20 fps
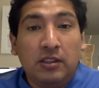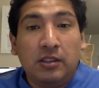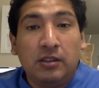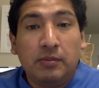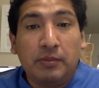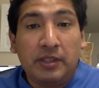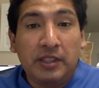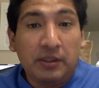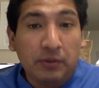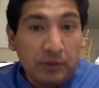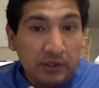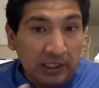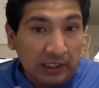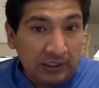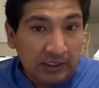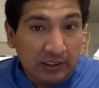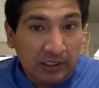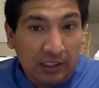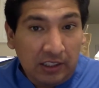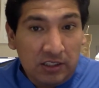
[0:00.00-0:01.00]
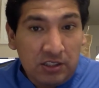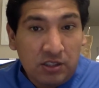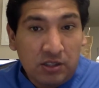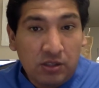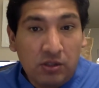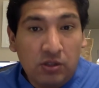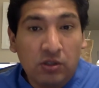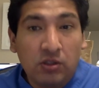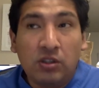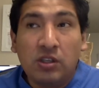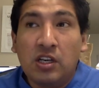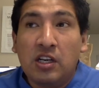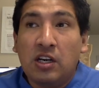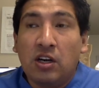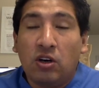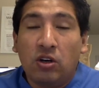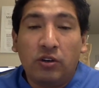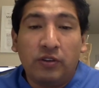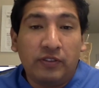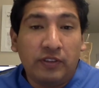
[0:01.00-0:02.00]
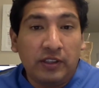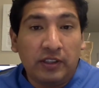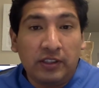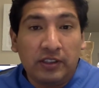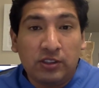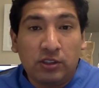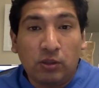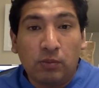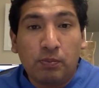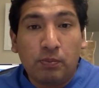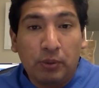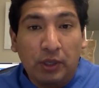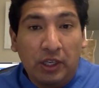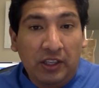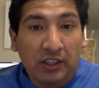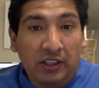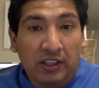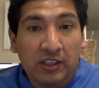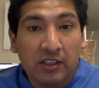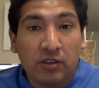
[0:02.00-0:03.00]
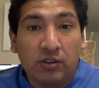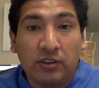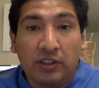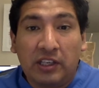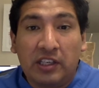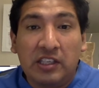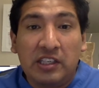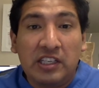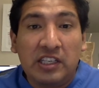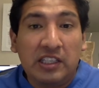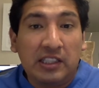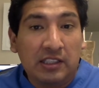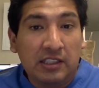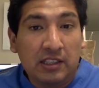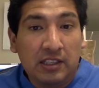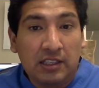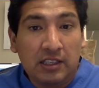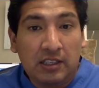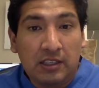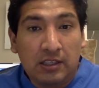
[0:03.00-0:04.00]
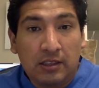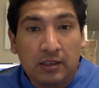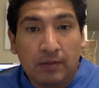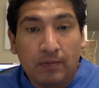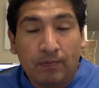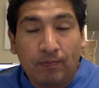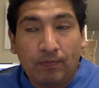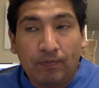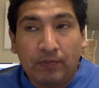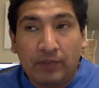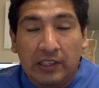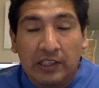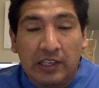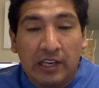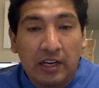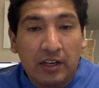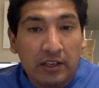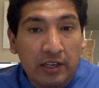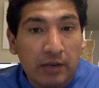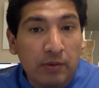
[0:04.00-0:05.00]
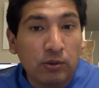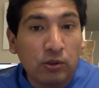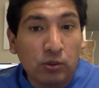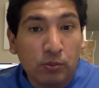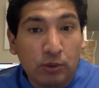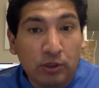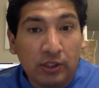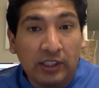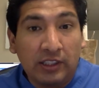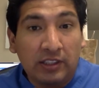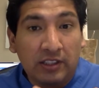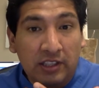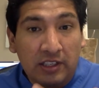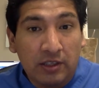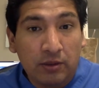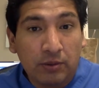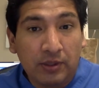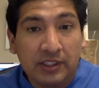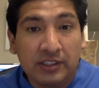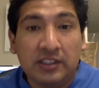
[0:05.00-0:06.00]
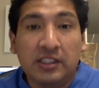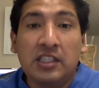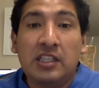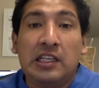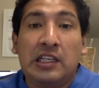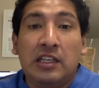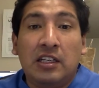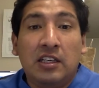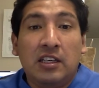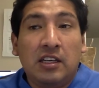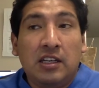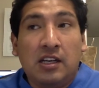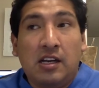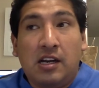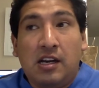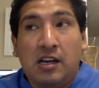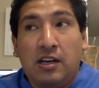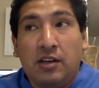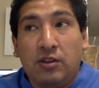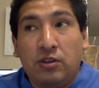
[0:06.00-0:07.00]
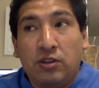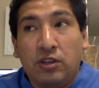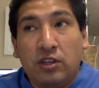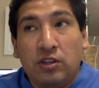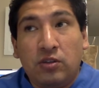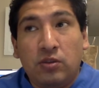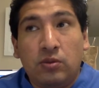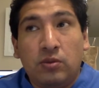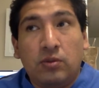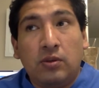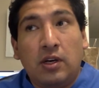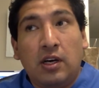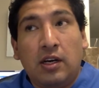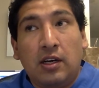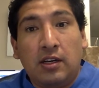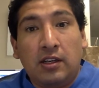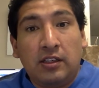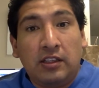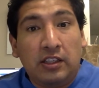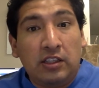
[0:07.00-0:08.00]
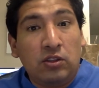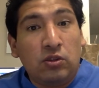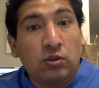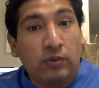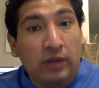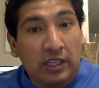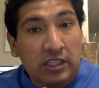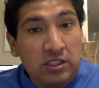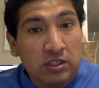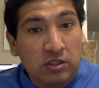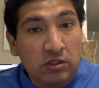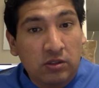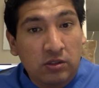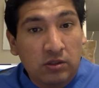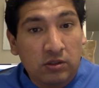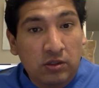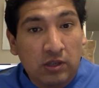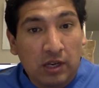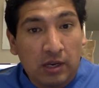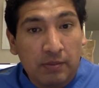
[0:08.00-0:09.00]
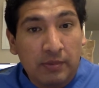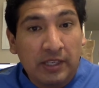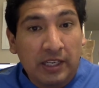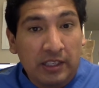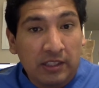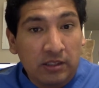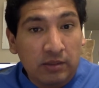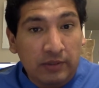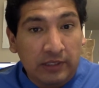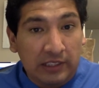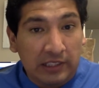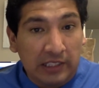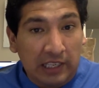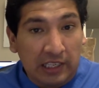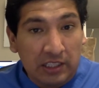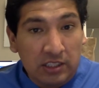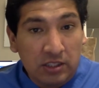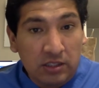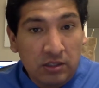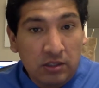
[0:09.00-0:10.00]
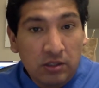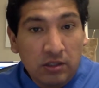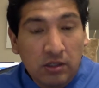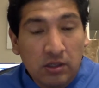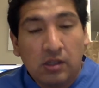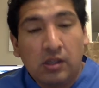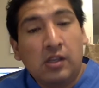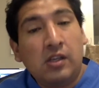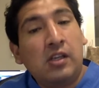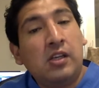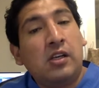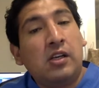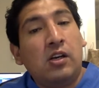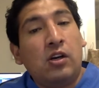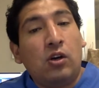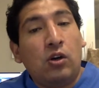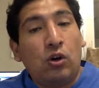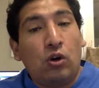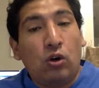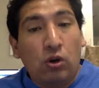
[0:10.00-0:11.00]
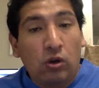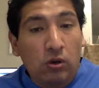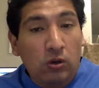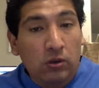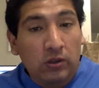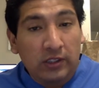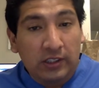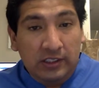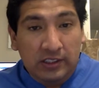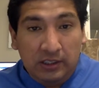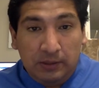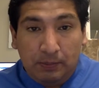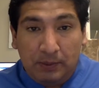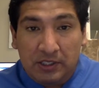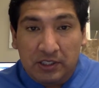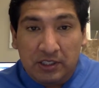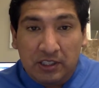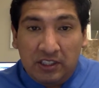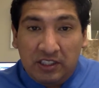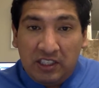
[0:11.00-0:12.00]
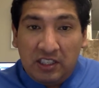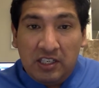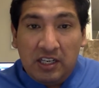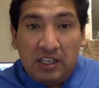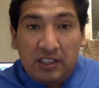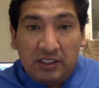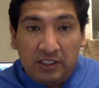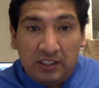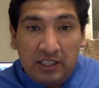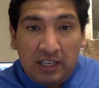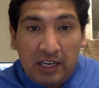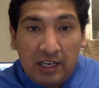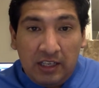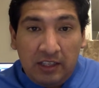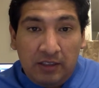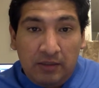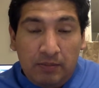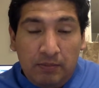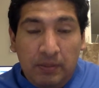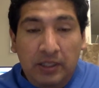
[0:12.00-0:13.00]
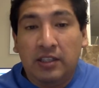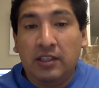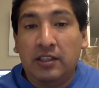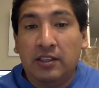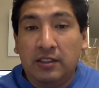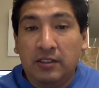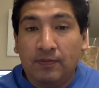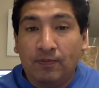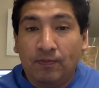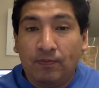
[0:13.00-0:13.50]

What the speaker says: meaning resuscitation, or if they stop breathing, or they need they are unable to protect their airways, are you going to do intubation and mechanical ventilation? Or is this patient a DNR-DNI, meaning